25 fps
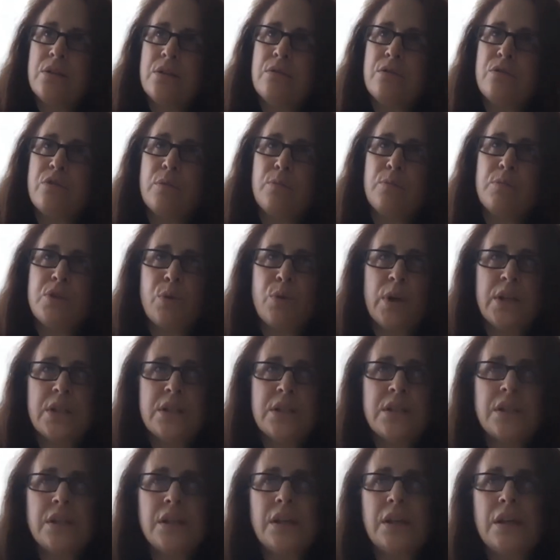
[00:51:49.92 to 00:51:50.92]
from
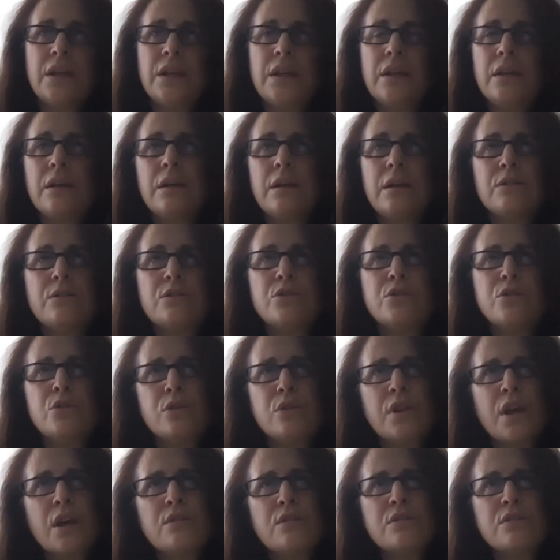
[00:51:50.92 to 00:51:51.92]

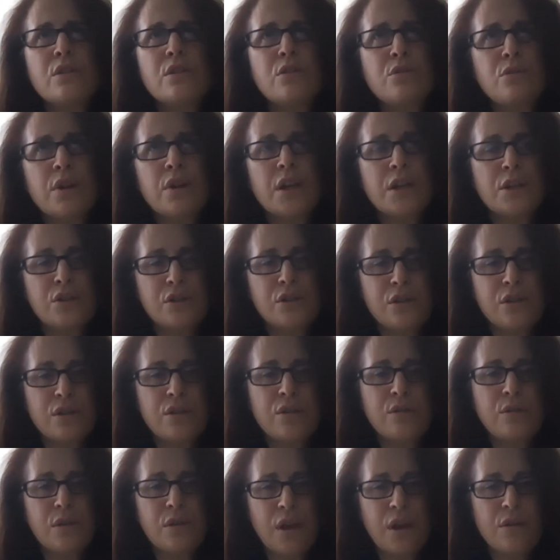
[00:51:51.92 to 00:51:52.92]
2003-ish to
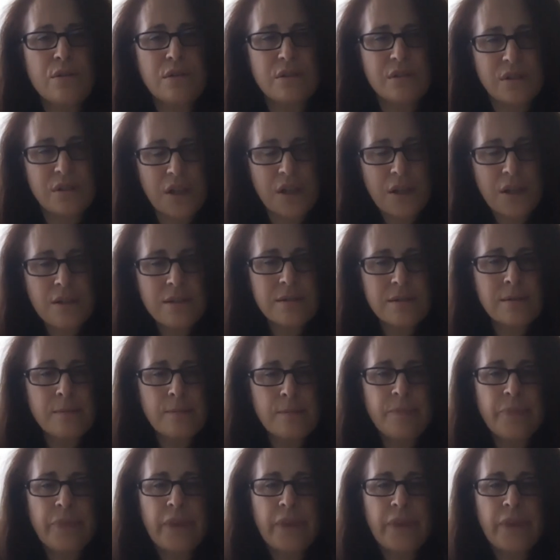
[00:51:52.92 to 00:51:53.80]
2006,